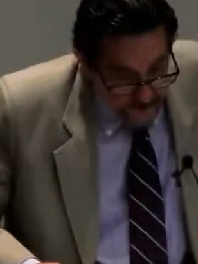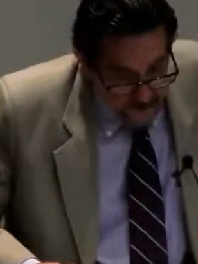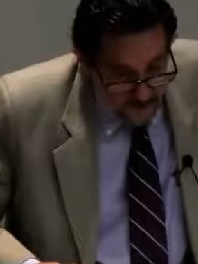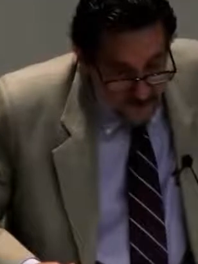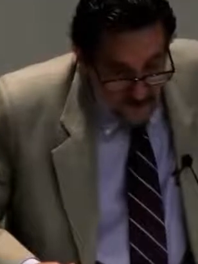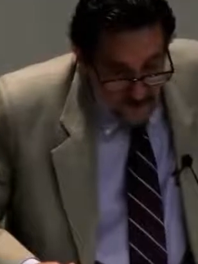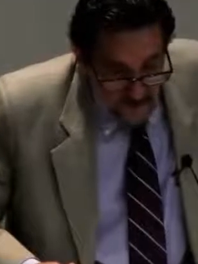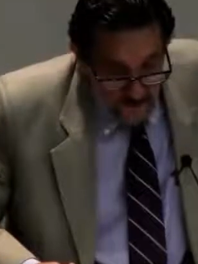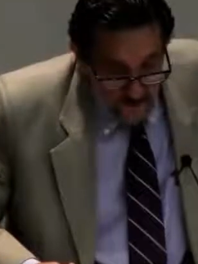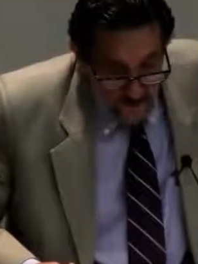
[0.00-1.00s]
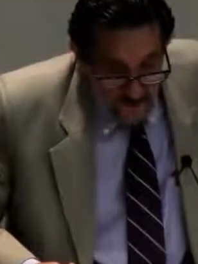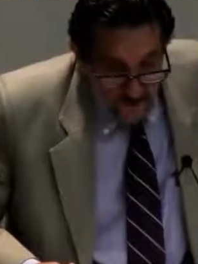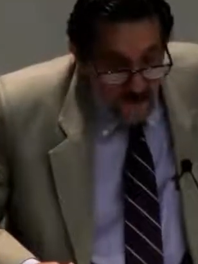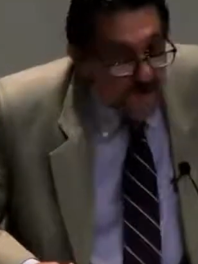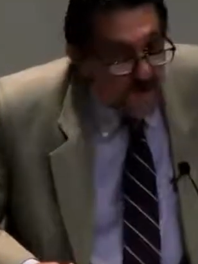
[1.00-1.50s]
words, a Spaniard
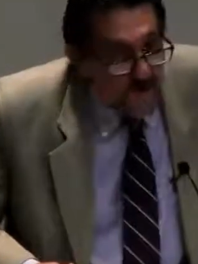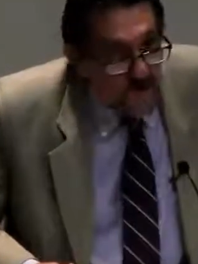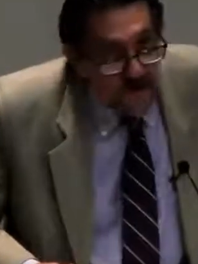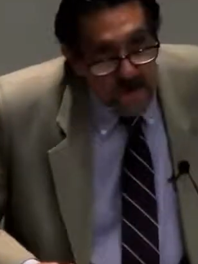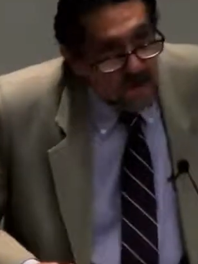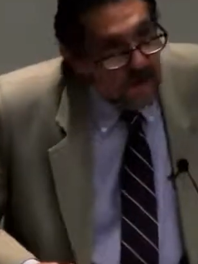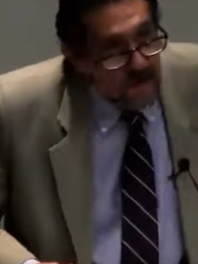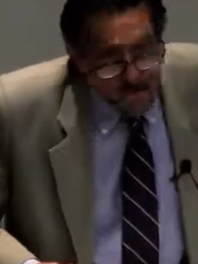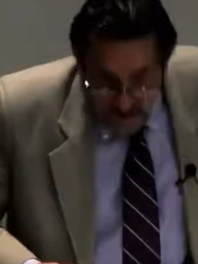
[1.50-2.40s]
who is and who